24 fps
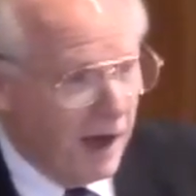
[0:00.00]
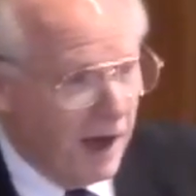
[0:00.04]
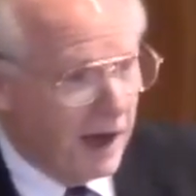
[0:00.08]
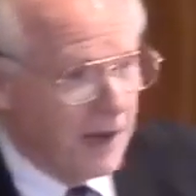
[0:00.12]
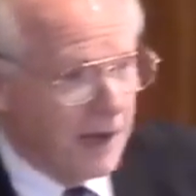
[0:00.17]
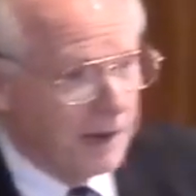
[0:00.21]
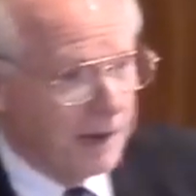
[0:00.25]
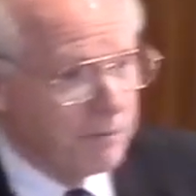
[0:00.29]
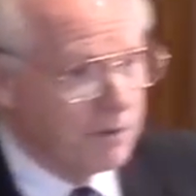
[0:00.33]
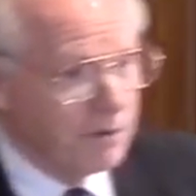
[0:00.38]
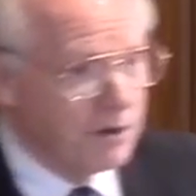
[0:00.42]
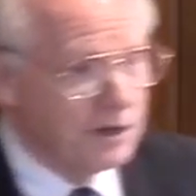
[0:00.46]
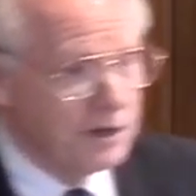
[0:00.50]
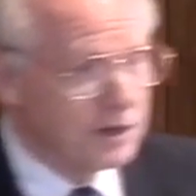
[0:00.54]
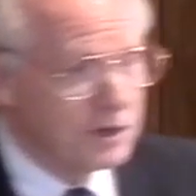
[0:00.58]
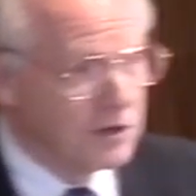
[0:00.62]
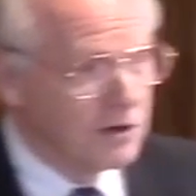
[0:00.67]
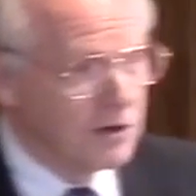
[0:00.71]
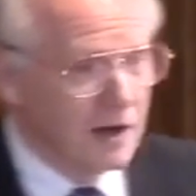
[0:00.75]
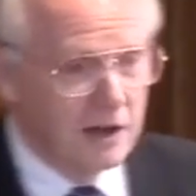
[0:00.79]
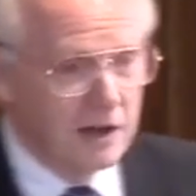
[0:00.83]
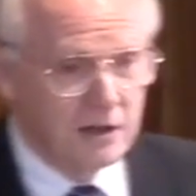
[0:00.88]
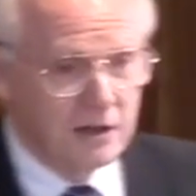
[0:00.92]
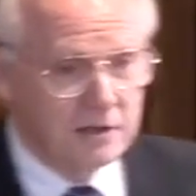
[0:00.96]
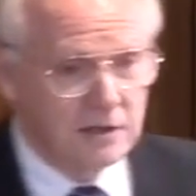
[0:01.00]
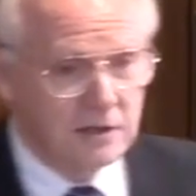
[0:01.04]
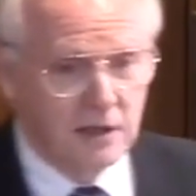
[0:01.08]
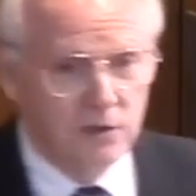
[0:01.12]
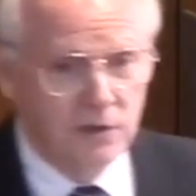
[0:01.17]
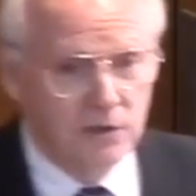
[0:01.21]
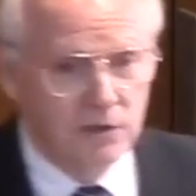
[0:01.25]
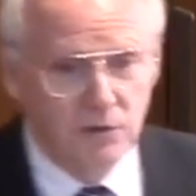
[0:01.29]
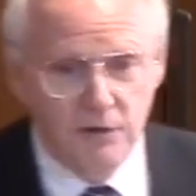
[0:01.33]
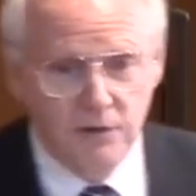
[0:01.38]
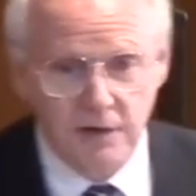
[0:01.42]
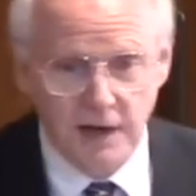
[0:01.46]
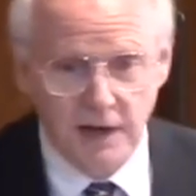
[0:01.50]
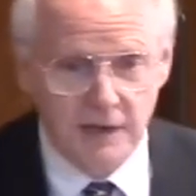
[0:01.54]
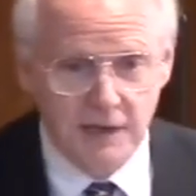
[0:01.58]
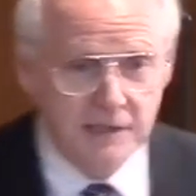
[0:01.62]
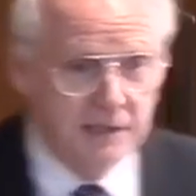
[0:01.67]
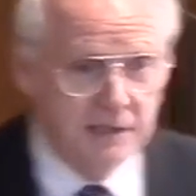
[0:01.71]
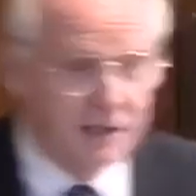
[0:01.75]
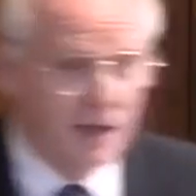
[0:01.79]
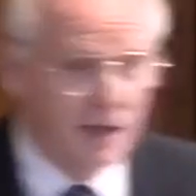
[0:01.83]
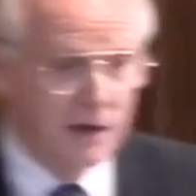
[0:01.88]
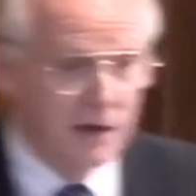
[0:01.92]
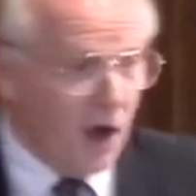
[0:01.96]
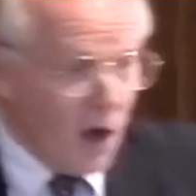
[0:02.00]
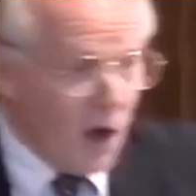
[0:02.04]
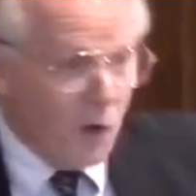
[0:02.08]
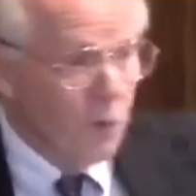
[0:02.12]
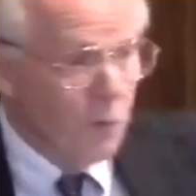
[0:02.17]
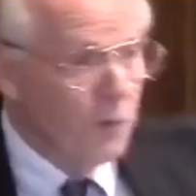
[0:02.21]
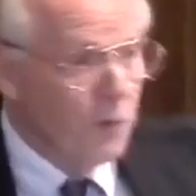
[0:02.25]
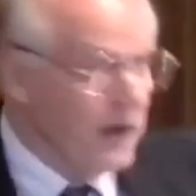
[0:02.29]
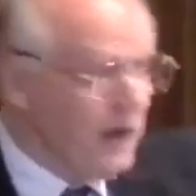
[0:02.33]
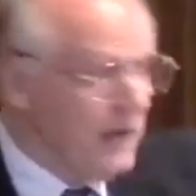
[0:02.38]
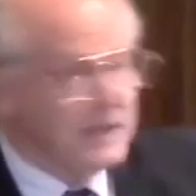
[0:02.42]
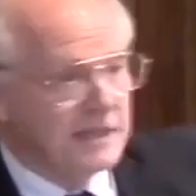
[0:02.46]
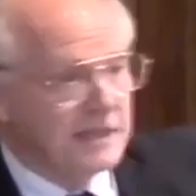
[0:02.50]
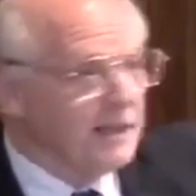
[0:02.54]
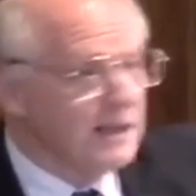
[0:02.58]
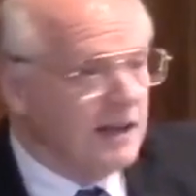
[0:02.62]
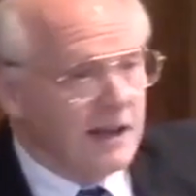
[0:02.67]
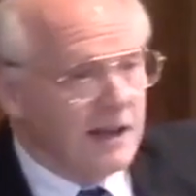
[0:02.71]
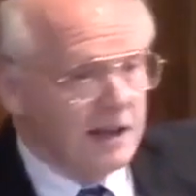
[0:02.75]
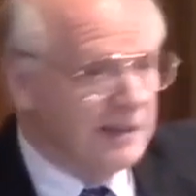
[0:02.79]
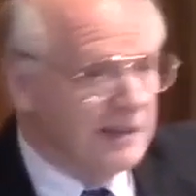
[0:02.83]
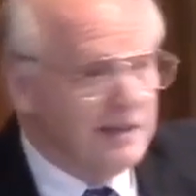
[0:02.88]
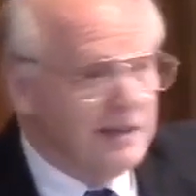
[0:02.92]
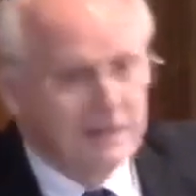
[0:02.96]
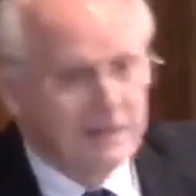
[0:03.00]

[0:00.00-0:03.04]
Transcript: And I'm pretty sure I looked at Luke and I said, We did it!